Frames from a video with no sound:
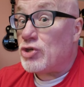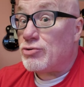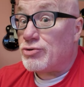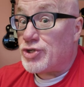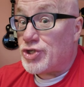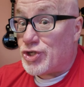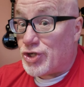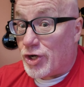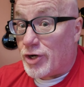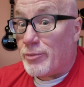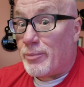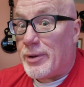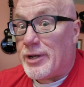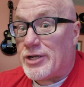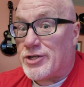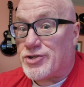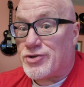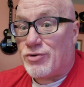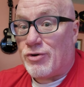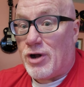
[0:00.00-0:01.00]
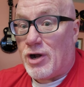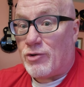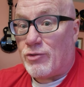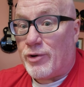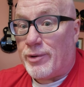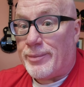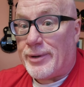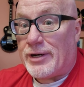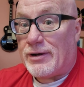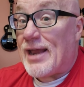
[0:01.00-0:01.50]
You should be a strong
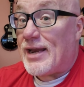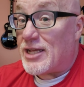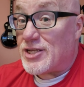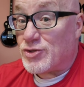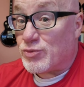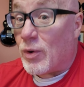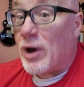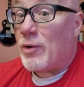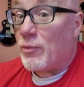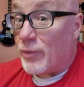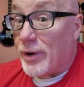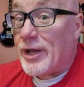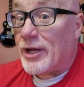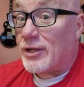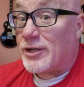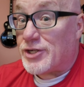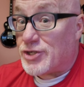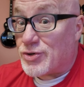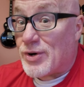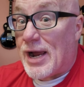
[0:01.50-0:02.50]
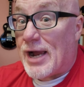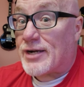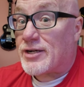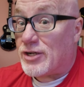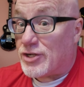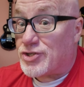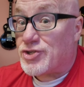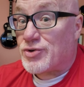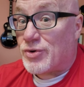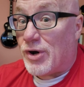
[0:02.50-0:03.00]
woman. That is what will
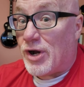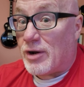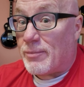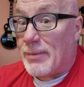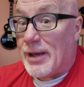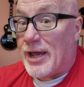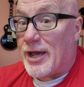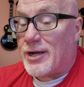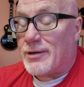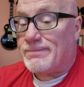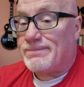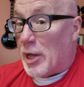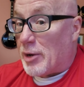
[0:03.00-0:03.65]
attract a strong man.